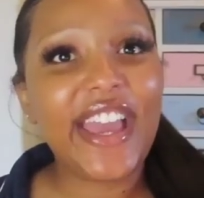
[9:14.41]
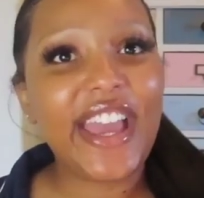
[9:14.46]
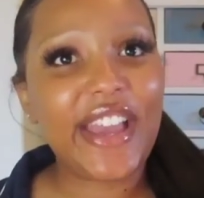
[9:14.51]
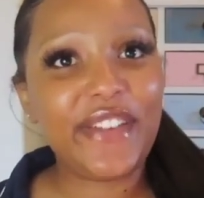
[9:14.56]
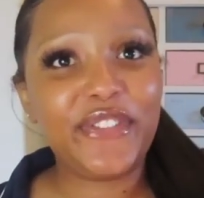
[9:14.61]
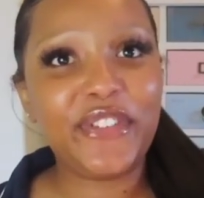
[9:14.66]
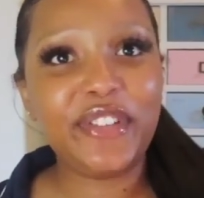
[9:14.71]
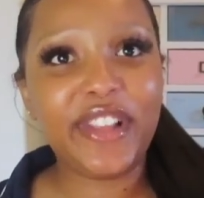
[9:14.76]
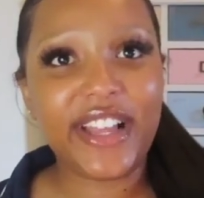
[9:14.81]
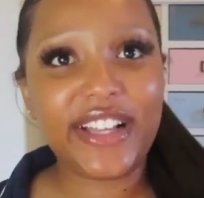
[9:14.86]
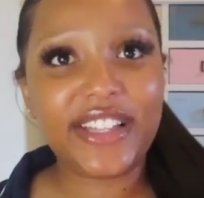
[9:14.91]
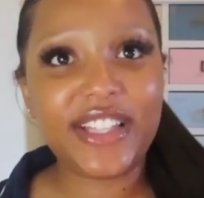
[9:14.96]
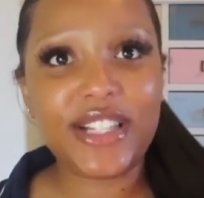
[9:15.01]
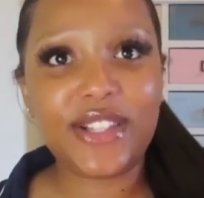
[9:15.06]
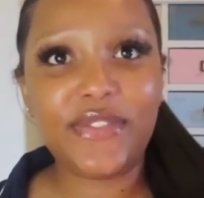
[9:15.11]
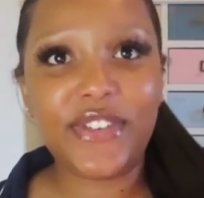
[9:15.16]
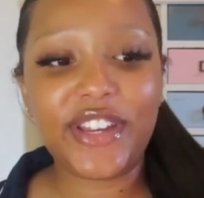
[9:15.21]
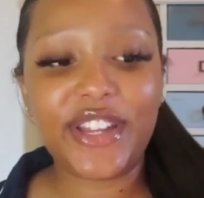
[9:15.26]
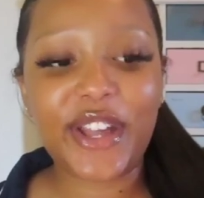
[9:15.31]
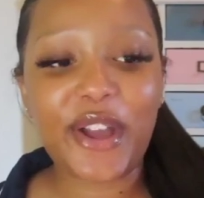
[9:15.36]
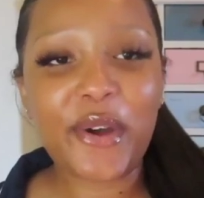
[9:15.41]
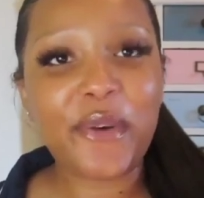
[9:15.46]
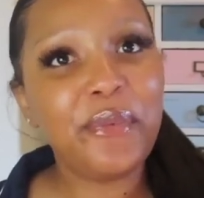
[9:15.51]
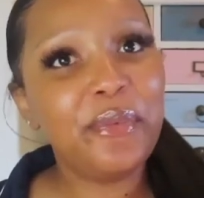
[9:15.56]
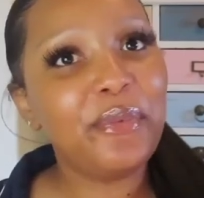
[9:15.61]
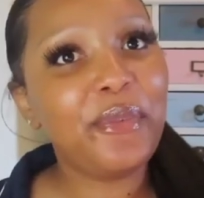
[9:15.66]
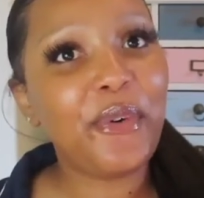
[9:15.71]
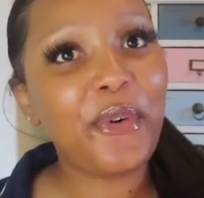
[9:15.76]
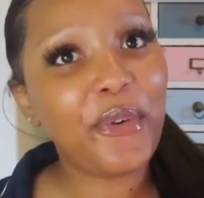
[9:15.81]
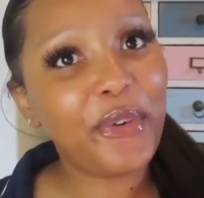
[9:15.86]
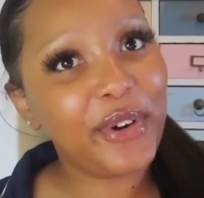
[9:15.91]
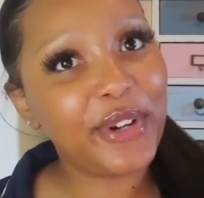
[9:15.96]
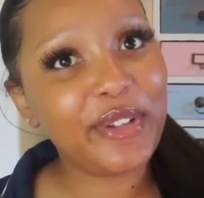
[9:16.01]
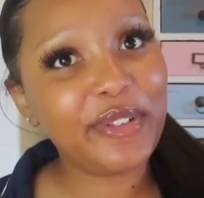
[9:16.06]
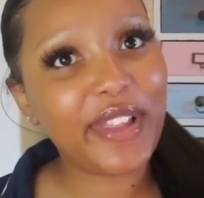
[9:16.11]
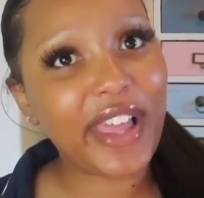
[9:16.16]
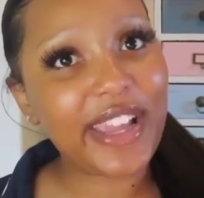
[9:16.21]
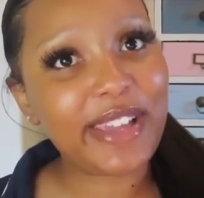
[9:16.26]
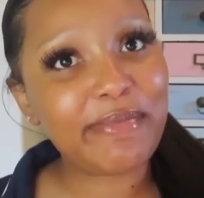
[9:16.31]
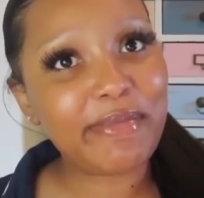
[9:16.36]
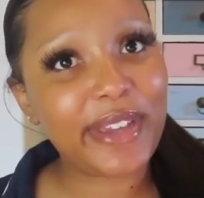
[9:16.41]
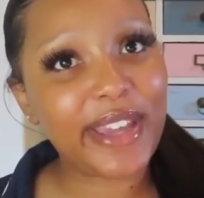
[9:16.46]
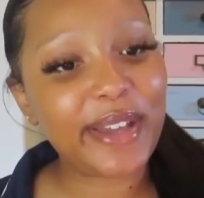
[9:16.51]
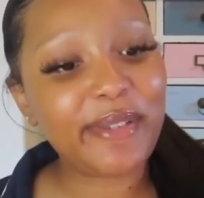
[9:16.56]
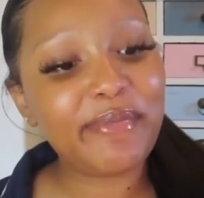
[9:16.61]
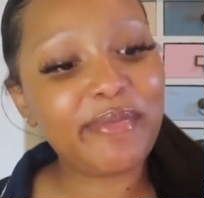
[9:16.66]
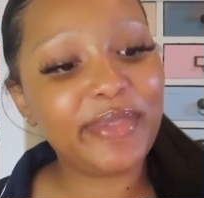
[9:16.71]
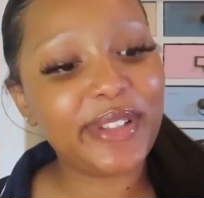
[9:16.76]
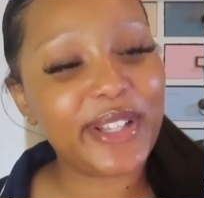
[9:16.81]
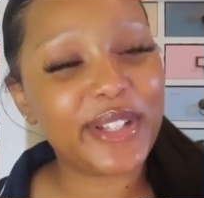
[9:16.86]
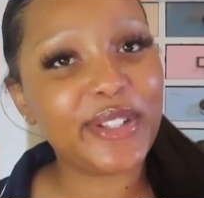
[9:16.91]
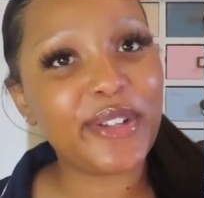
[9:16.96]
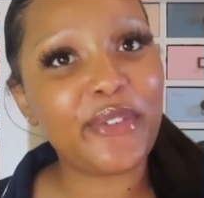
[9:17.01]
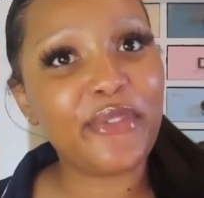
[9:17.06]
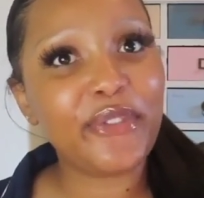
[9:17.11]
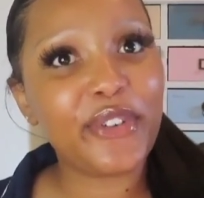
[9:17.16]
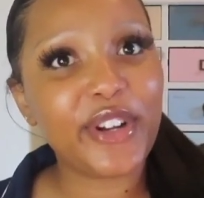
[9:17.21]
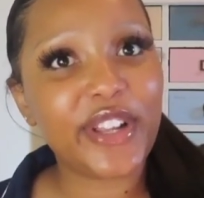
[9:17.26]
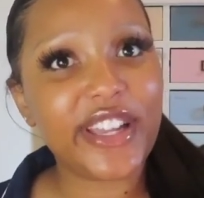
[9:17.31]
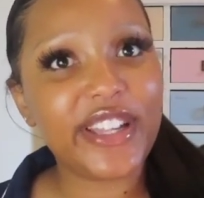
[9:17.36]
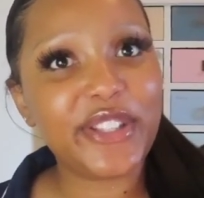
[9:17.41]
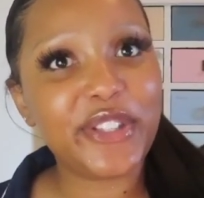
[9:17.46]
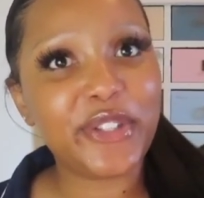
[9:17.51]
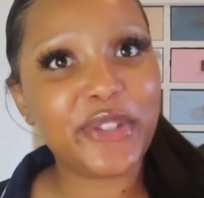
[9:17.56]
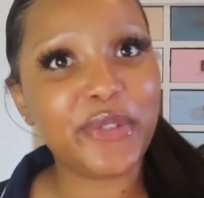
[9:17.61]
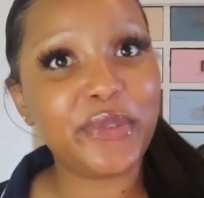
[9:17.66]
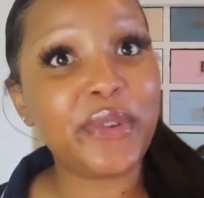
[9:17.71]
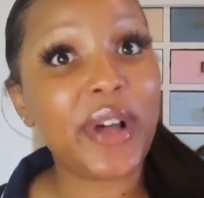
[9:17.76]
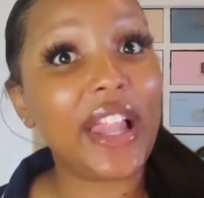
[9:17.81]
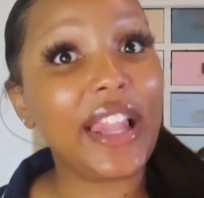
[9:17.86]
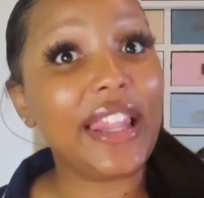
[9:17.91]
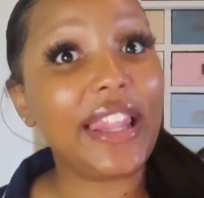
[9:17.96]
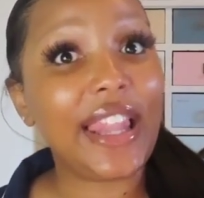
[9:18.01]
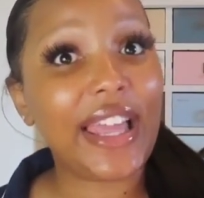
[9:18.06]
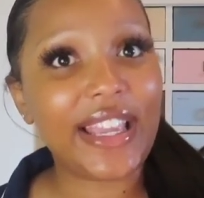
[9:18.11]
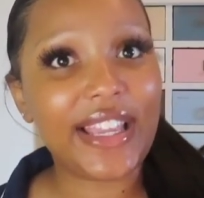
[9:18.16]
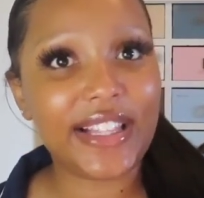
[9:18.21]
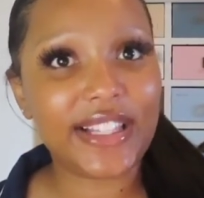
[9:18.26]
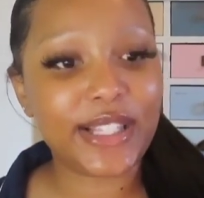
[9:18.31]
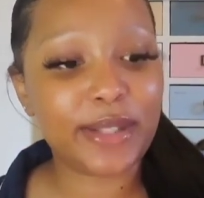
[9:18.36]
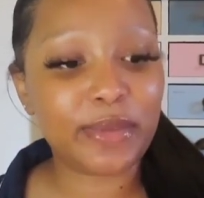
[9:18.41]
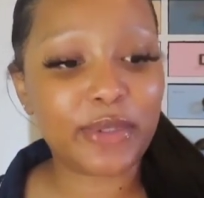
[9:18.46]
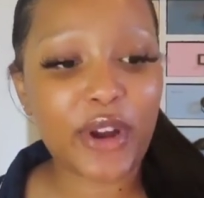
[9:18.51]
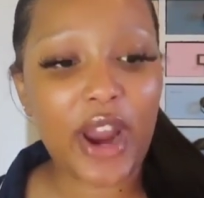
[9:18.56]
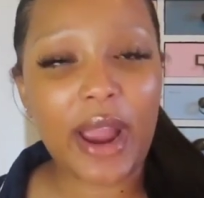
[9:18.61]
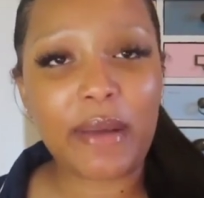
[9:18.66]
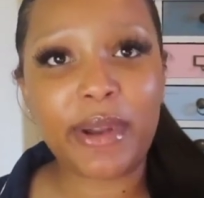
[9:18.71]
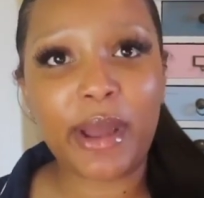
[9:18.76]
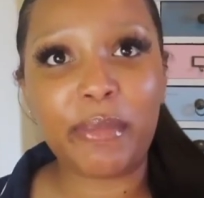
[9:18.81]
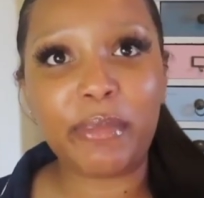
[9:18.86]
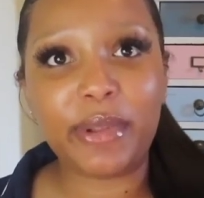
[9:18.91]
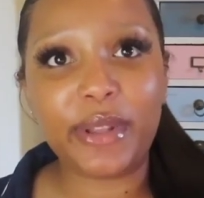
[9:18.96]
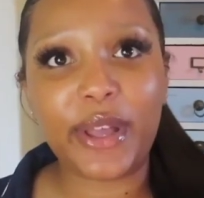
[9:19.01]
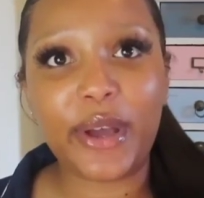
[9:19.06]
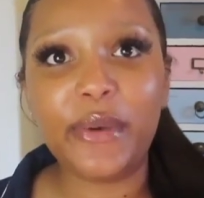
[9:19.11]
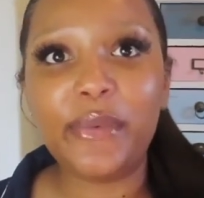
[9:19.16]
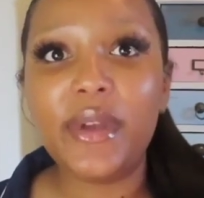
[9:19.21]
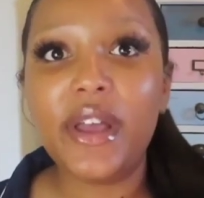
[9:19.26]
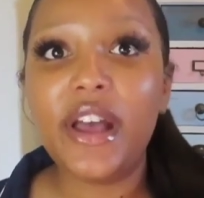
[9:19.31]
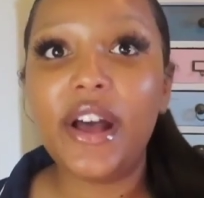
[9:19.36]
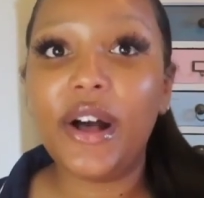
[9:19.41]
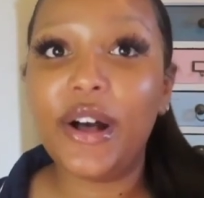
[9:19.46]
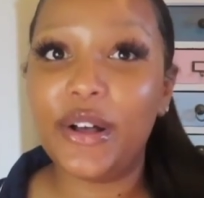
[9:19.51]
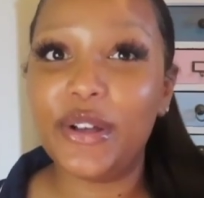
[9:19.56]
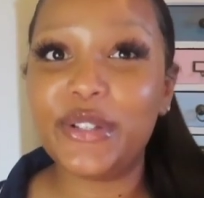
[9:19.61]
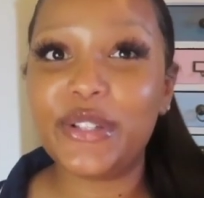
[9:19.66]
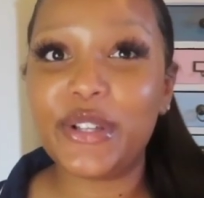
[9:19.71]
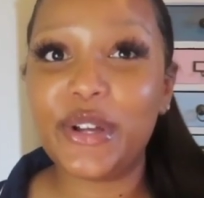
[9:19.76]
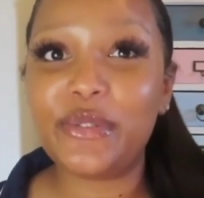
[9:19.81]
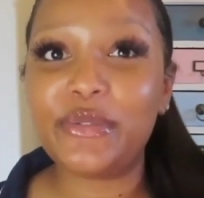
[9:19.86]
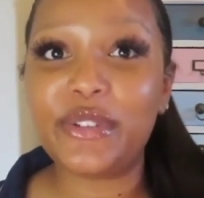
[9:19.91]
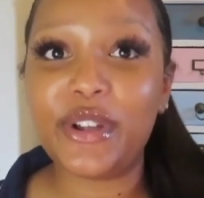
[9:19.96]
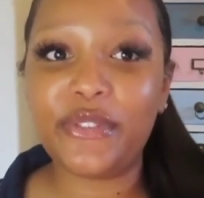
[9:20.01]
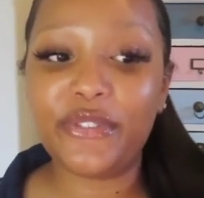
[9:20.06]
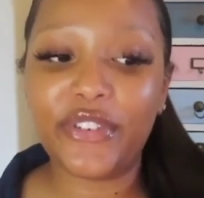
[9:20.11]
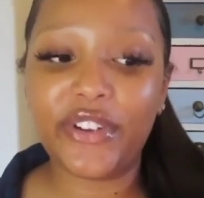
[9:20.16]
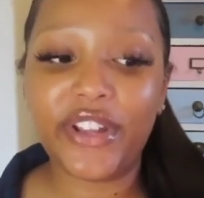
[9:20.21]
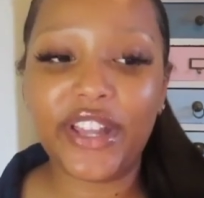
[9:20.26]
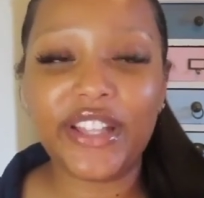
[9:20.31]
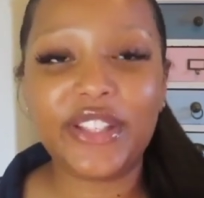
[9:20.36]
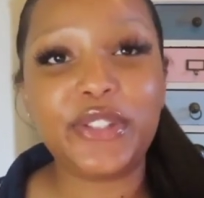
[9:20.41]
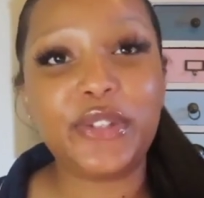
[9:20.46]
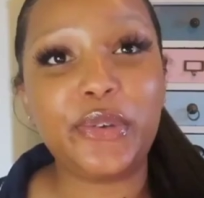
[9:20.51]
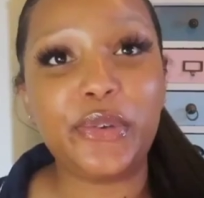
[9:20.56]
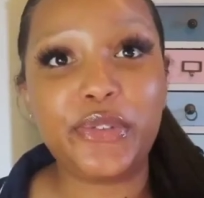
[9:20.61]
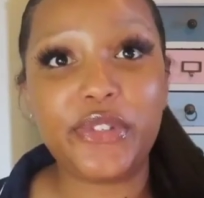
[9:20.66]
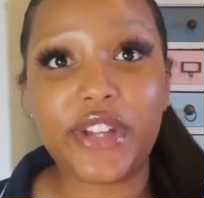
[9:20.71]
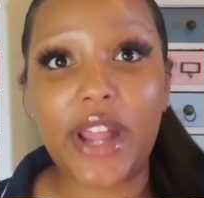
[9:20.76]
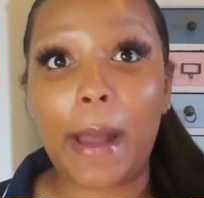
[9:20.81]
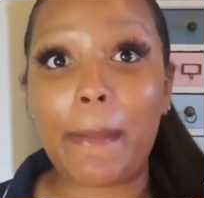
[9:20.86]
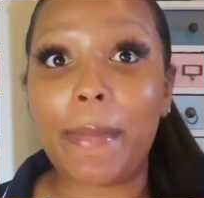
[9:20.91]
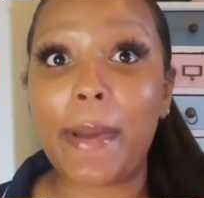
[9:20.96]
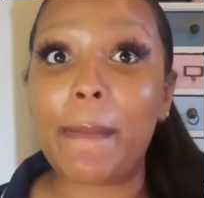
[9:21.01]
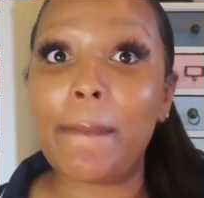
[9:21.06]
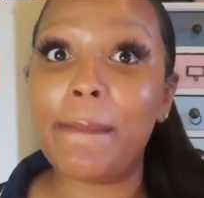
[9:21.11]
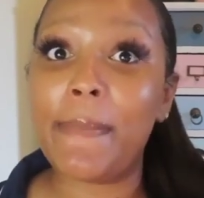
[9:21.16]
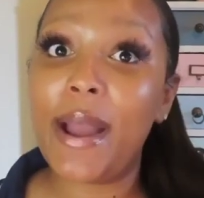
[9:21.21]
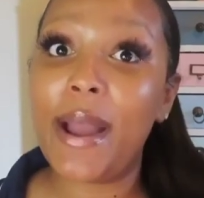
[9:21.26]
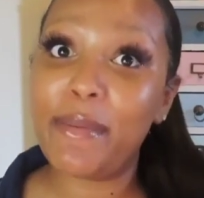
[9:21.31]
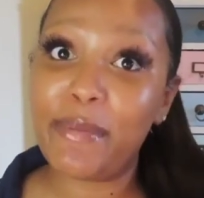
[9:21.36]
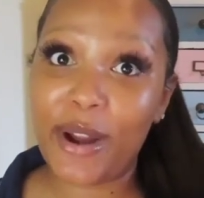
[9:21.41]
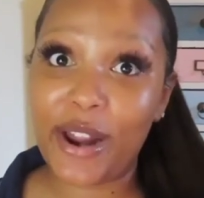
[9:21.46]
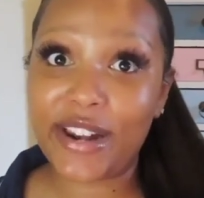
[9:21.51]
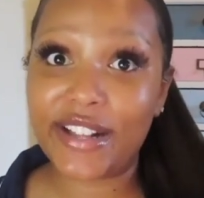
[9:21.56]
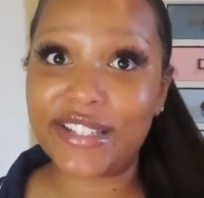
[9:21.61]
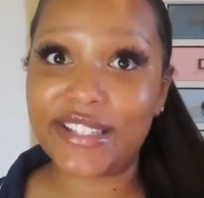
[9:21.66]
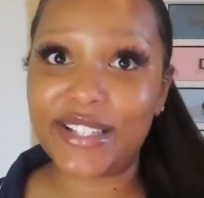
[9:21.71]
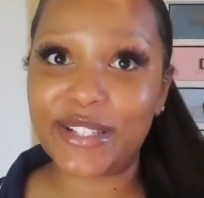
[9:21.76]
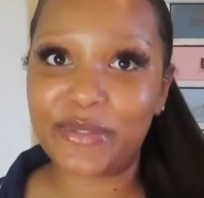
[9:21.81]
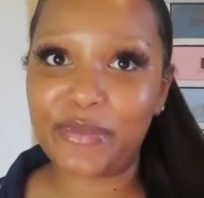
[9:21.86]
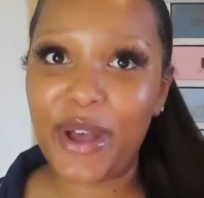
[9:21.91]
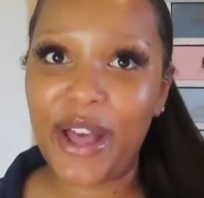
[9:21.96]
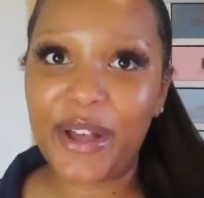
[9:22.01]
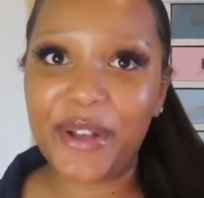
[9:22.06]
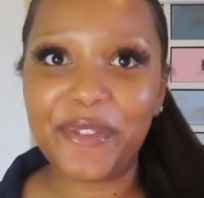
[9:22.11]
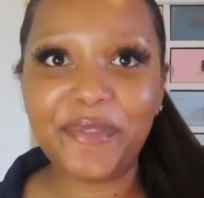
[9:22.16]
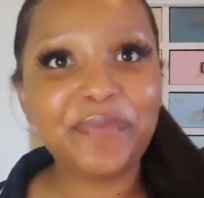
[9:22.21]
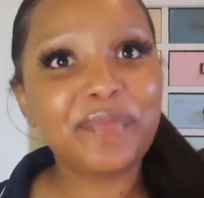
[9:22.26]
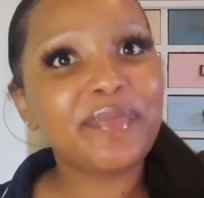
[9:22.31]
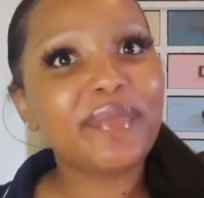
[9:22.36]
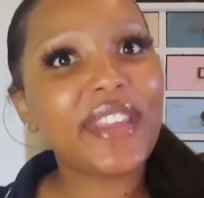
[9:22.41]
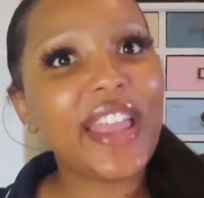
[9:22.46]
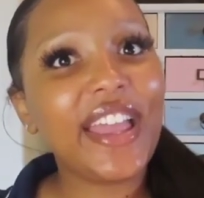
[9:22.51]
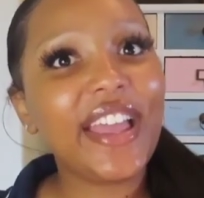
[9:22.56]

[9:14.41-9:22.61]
If you like this video or you like me, please don't forget to like and subscribe down below. Also, don't forget to shop my products as well.